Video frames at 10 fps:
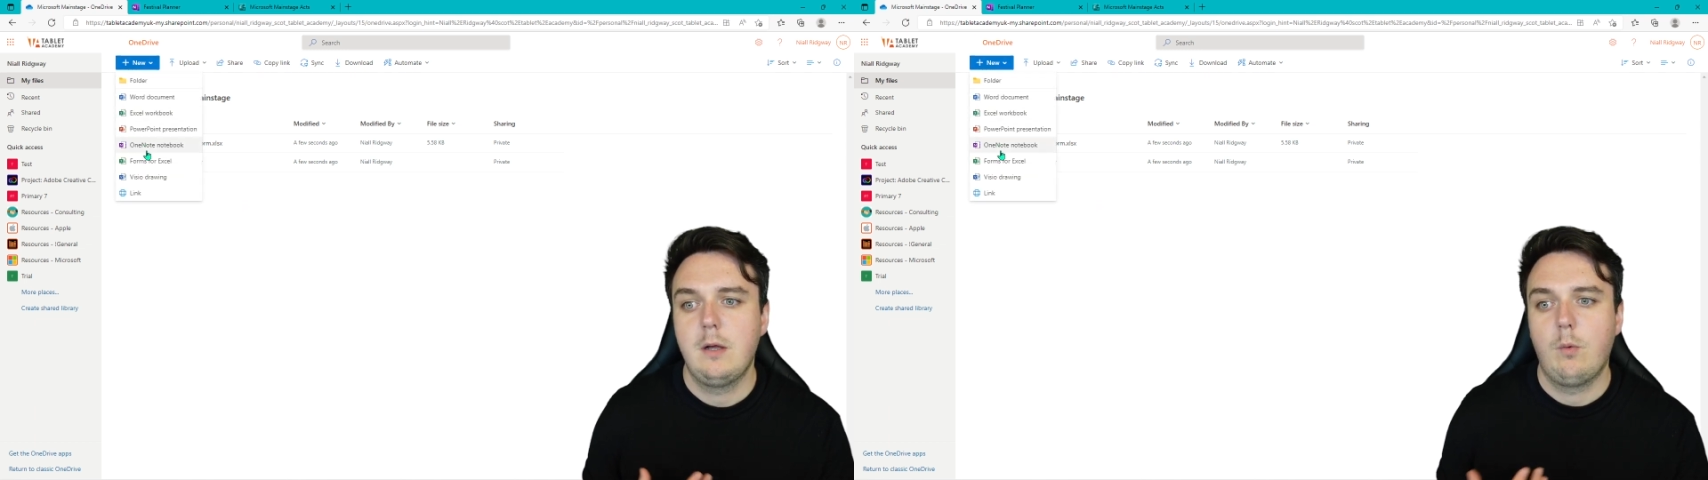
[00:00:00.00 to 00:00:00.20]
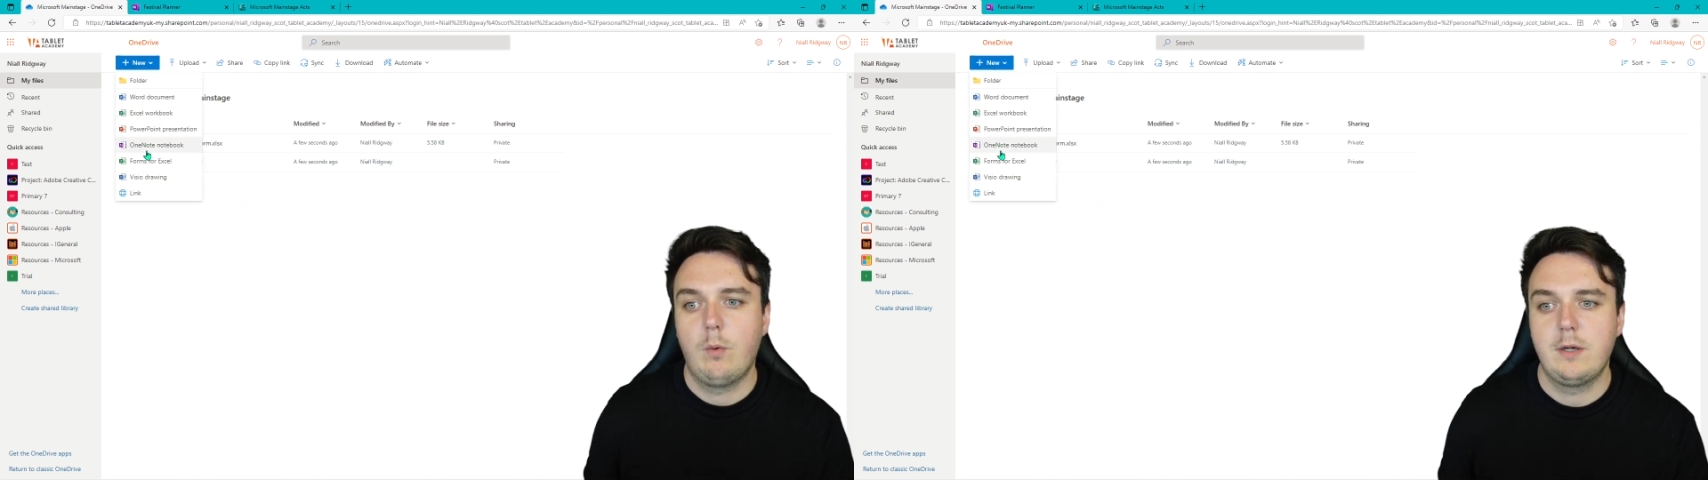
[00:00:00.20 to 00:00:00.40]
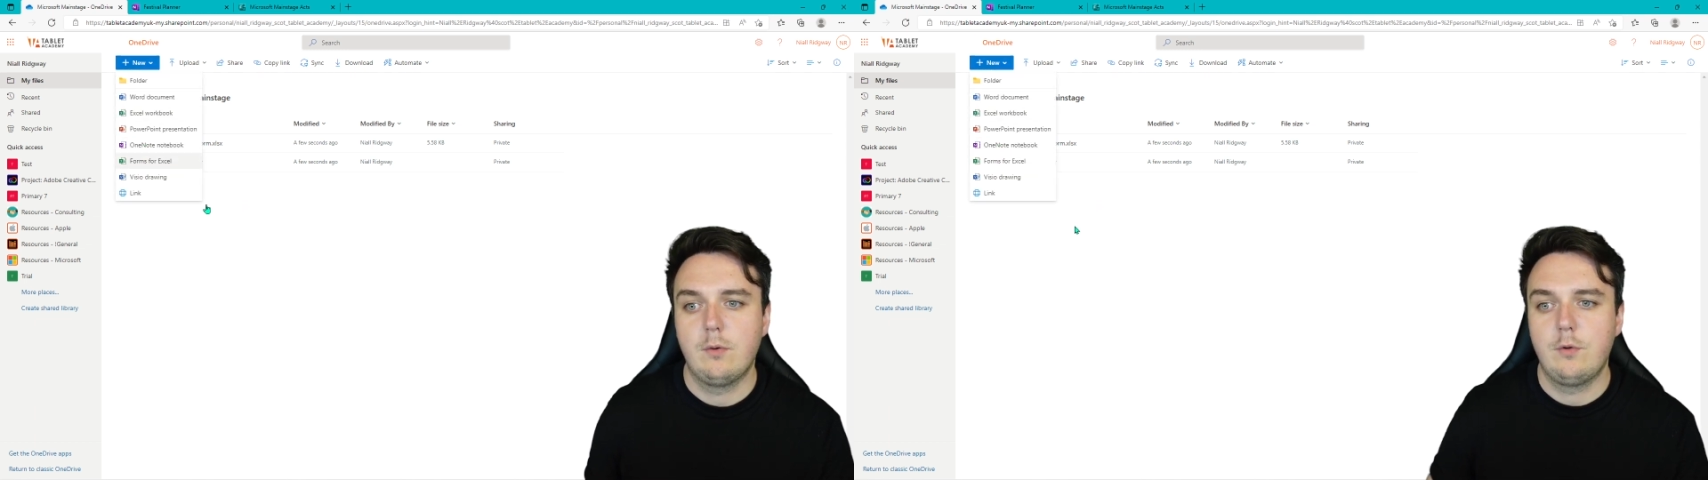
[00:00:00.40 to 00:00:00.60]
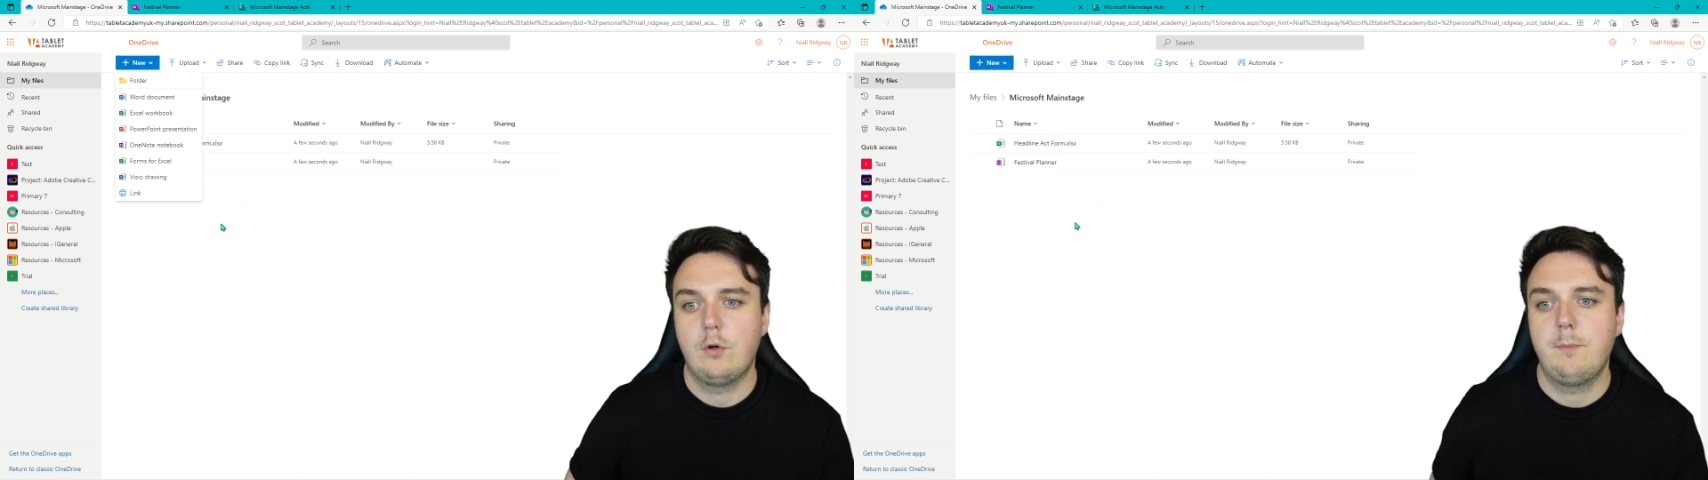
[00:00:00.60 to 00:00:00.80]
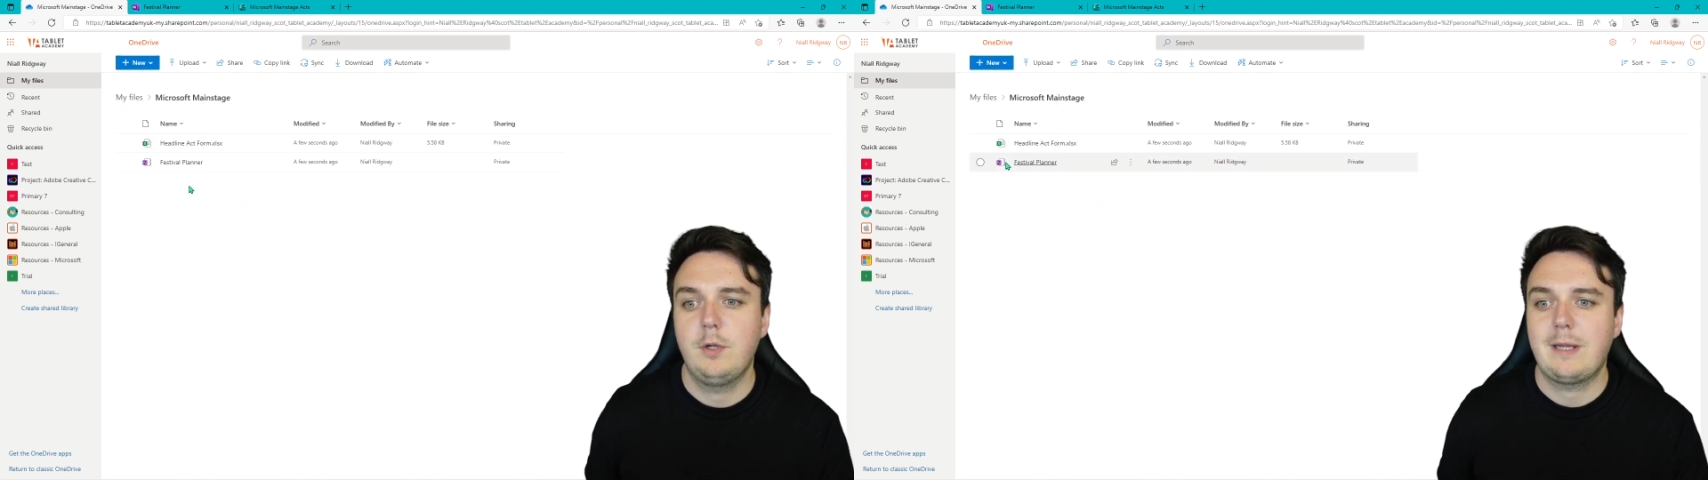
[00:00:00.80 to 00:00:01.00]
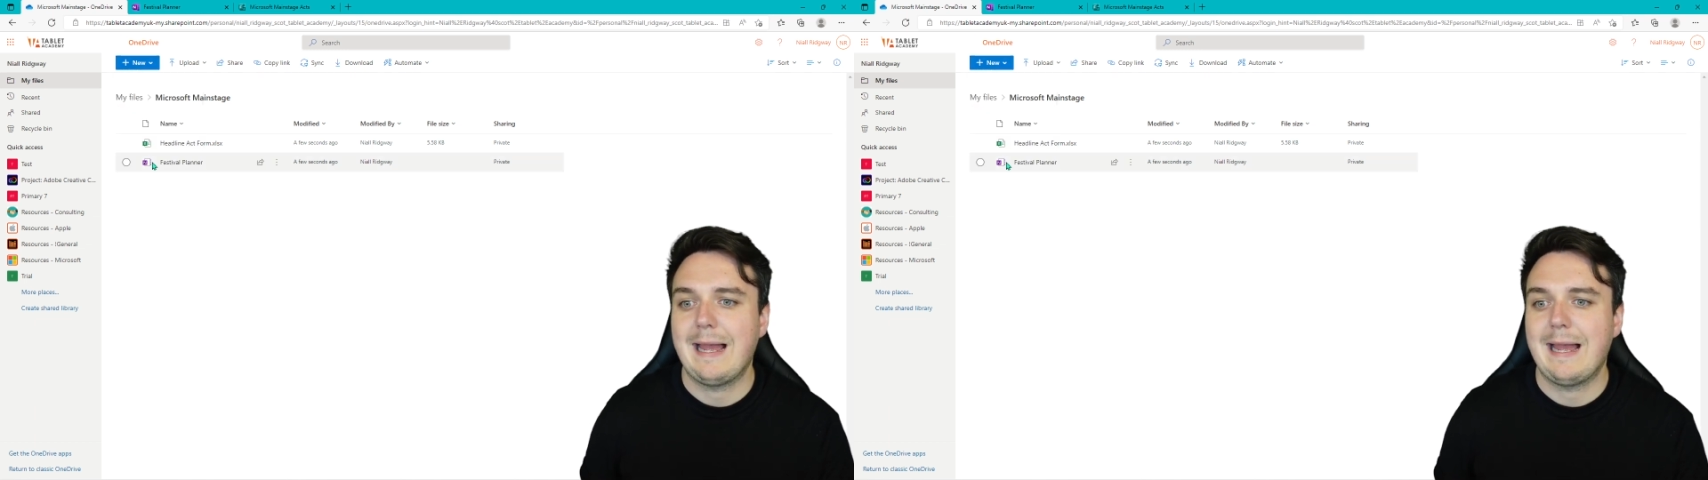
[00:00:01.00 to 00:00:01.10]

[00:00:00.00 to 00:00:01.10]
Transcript: OneNote notebook